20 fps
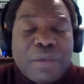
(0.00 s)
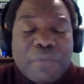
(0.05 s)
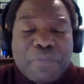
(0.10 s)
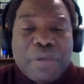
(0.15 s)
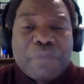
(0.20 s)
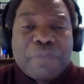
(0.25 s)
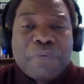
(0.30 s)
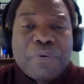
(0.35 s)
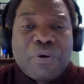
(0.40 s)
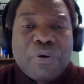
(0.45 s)

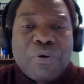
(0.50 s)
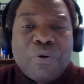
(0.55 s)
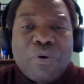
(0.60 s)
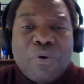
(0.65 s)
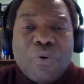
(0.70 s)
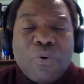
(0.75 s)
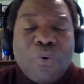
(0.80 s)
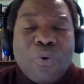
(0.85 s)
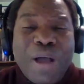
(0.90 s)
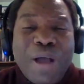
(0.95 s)
people
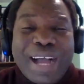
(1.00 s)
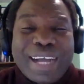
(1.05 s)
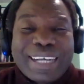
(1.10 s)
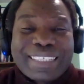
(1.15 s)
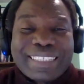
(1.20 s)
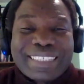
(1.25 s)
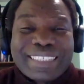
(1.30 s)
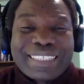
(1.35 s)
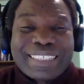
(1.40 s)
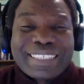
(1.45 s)
who
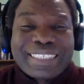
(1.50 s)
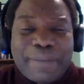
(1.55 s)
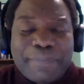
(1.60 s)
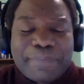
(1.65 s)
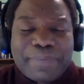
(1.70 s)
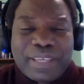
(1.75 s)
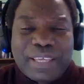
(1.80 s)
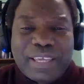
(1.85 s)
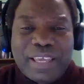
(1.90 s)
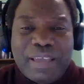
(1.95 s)

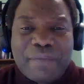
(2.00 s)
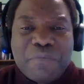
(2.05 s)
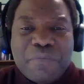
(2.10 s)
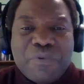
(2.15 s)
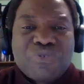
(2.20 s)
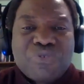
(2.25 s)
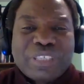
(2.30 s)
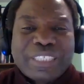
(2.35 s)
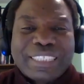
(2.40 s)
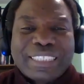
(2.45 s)
accept him,
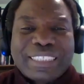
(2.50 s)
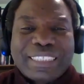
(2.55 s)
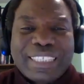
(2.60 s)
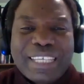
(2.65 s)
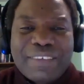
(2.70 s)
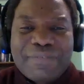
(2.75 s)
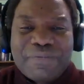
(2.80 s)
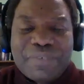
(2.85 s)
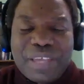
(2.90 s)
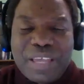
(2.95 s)

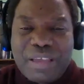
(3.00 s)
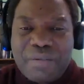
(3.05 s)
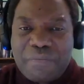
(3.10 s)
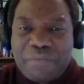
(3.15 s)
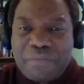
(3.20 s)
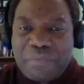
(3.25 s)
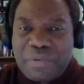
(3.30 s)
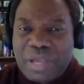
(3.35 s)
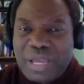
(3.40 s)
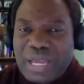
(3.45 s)
receive
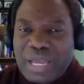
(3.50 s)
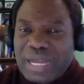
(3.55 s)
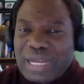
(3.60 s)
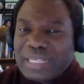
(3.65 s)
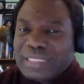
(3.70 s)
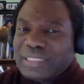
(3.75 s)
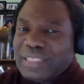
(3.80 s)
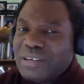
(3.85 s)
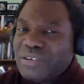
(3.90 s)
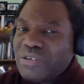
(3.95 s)
him
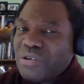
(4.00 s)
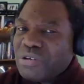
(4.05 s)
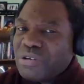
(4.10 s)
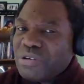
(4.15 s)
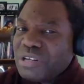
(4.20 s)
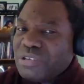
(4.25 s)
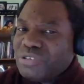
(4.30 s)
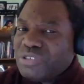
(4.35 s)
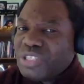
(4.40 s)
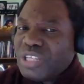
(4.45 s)
as the Lord
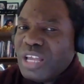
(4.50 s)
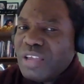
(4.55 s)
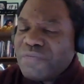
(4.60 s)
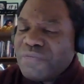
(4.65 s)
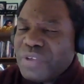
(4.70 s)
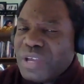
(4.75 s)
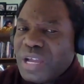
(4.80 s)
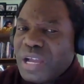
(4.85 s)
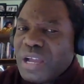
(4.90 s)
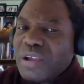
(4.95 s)
and
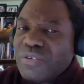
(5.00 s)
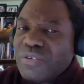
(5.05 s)
Savior,